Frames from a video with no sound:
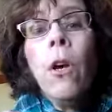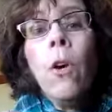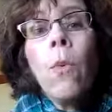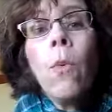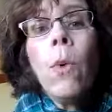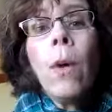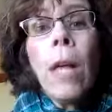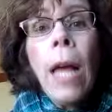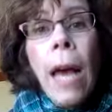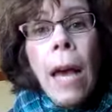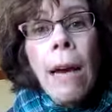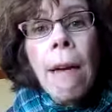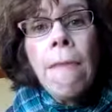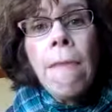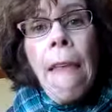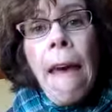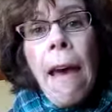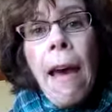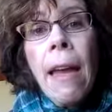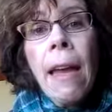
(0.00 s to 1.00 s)
we'll have
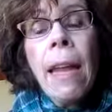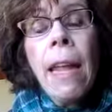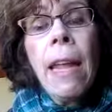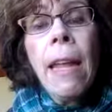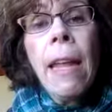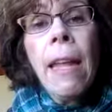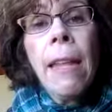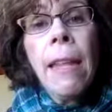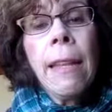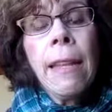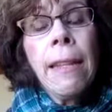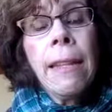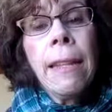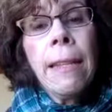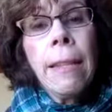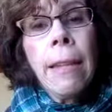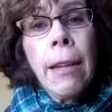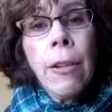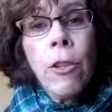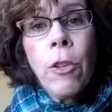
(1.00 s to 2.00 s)
that in the
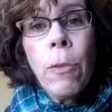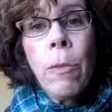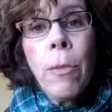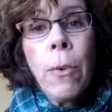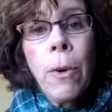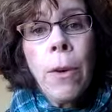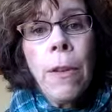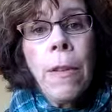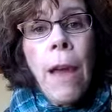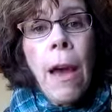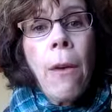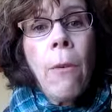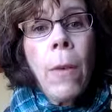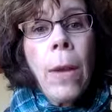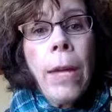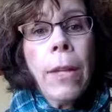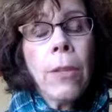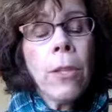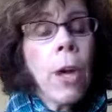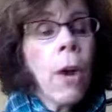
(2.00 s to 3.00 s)
discussion board that
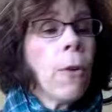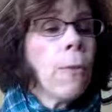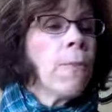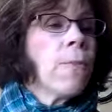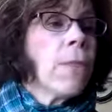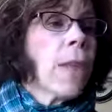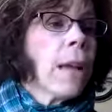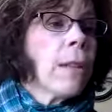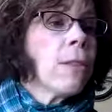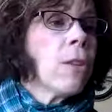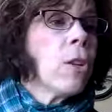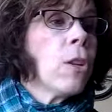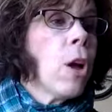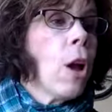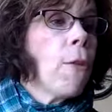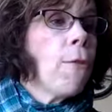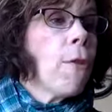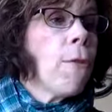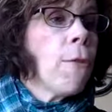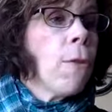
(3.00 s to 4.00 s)
week. So that's an
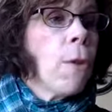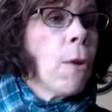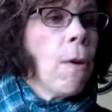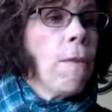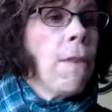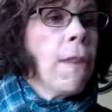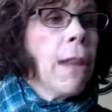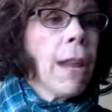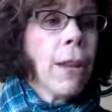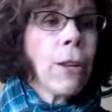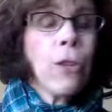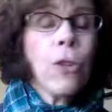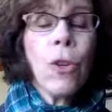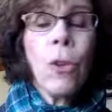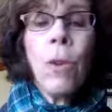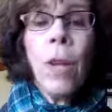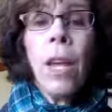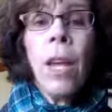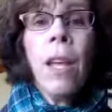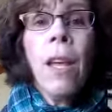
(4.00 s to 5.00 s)
overview of the next
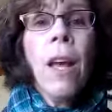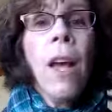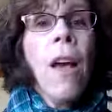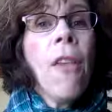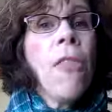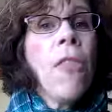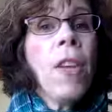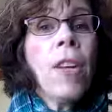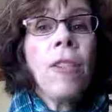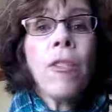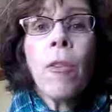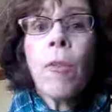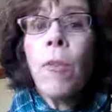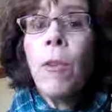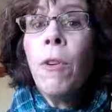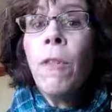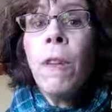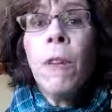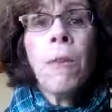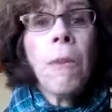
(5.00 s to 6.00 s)
unit. Things are
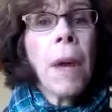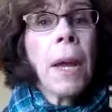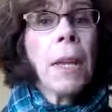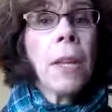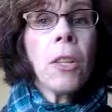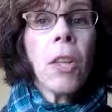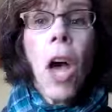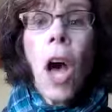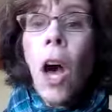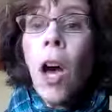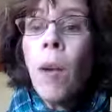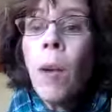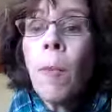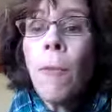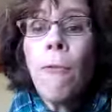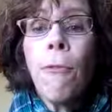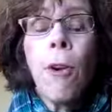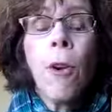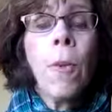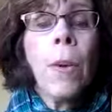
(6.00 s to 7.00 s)
moving right along.
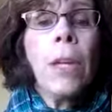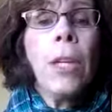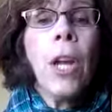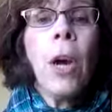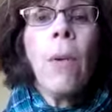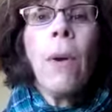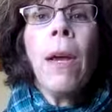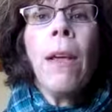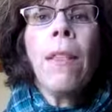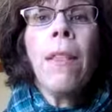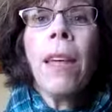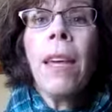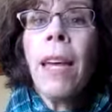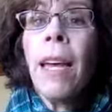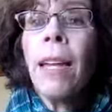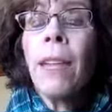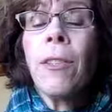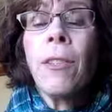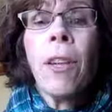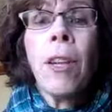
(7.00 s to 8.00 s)
Before we know it,
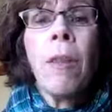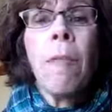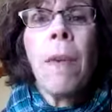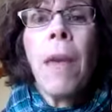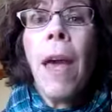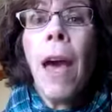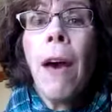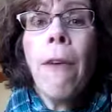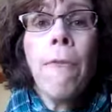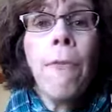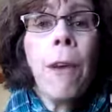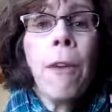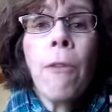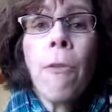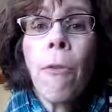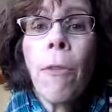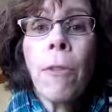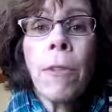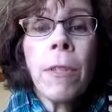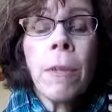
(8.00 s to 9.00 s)
it's going to be halfway
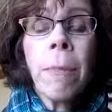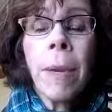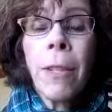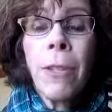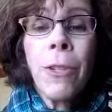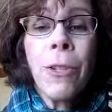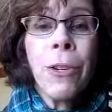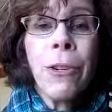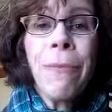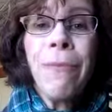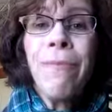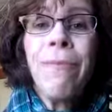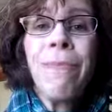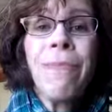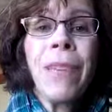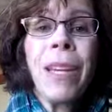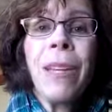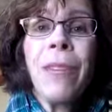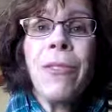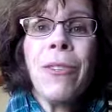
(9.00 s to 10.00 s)
through the semester,
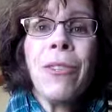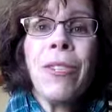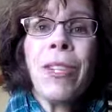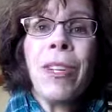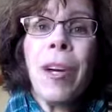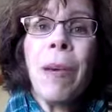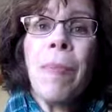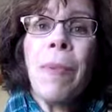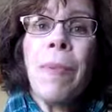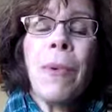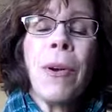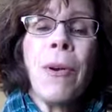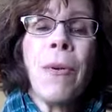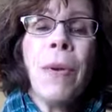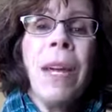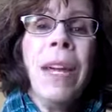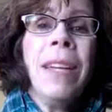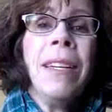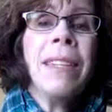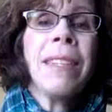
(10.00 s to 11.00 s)
just a couple more
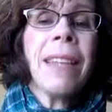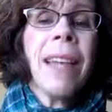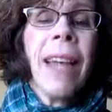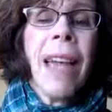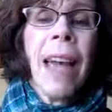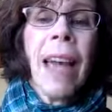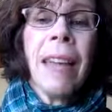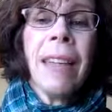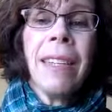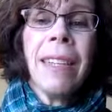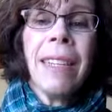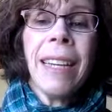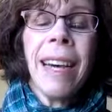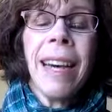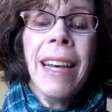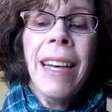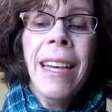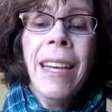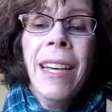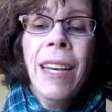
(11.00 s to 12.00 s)
weeks. And
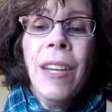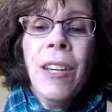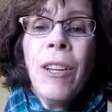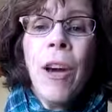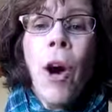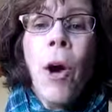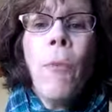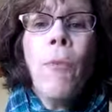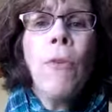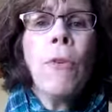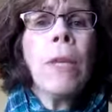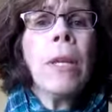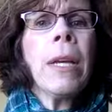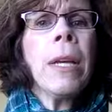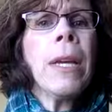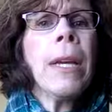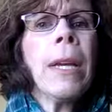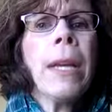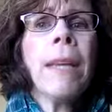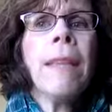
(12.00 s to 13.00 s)

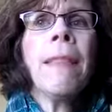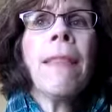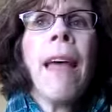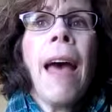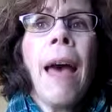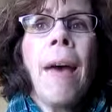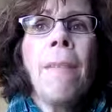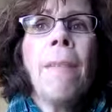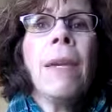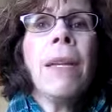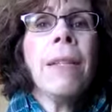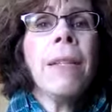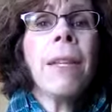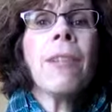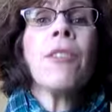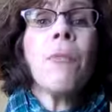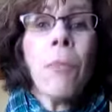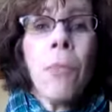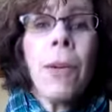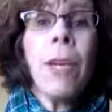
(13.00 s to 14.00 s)
hopefully that means
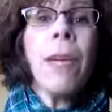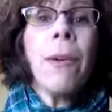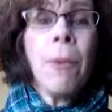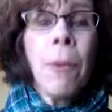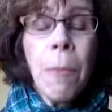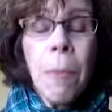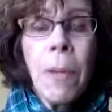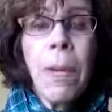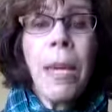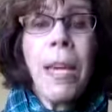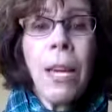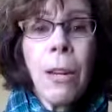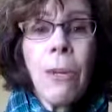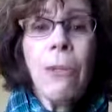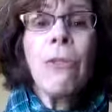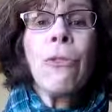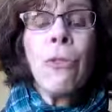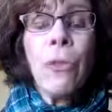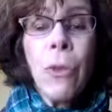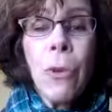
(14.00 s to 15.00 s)
that spring will be here
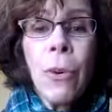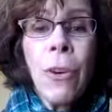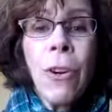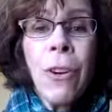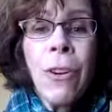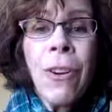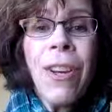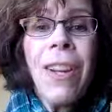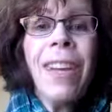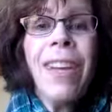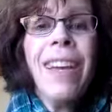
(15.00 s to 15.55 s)
sooner